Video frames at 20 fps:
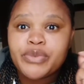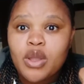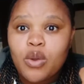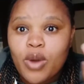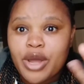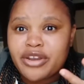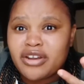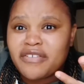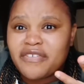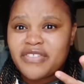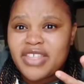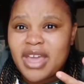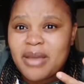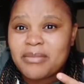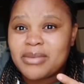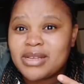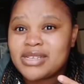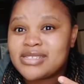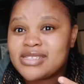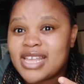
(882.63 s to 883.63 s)
One of
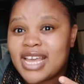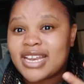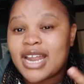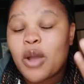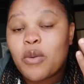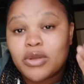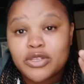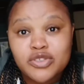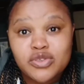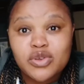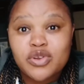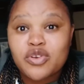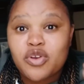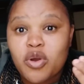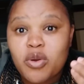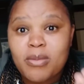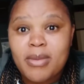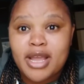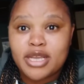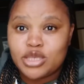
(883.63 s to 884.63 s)
them is that I want to
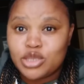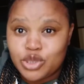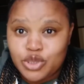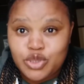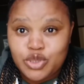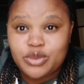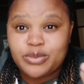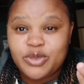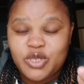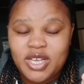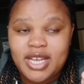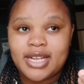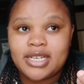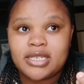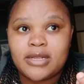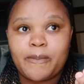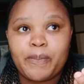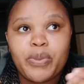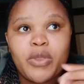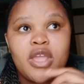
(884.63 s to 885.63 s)
grow my YouTube
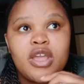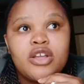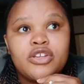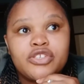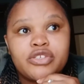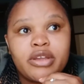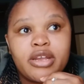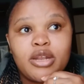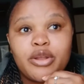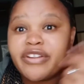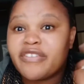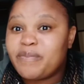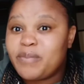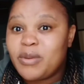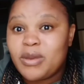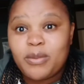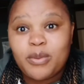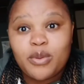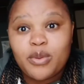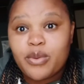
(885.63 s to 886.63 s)
channel. So a lot of
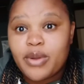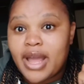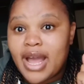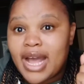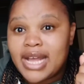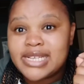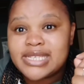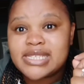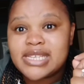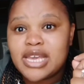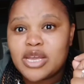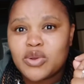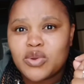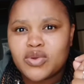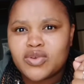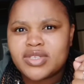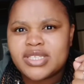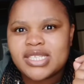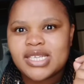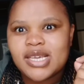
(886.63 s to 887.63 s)
people were asking,
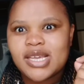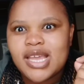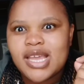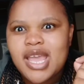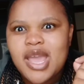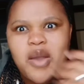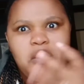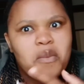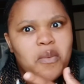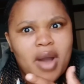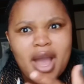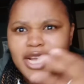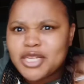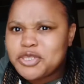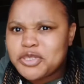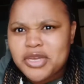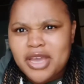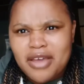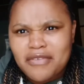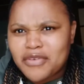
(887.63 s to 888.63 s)
Wuguti, why
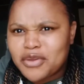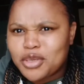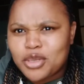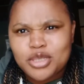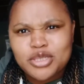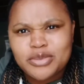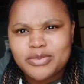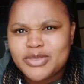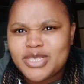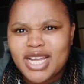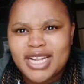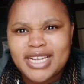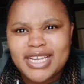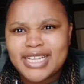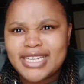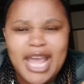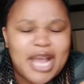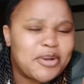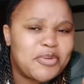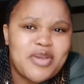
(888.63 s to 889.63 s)
do you have a YouTube channel?
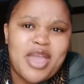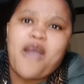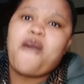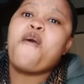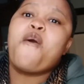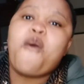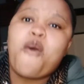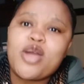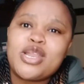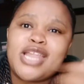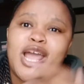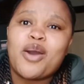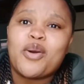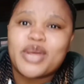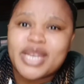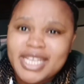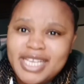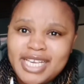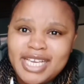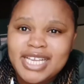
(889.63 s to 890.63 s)
Like, we are whole
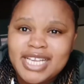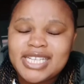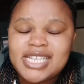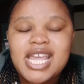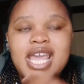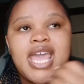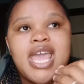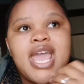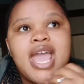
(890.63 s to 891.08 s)
or yin.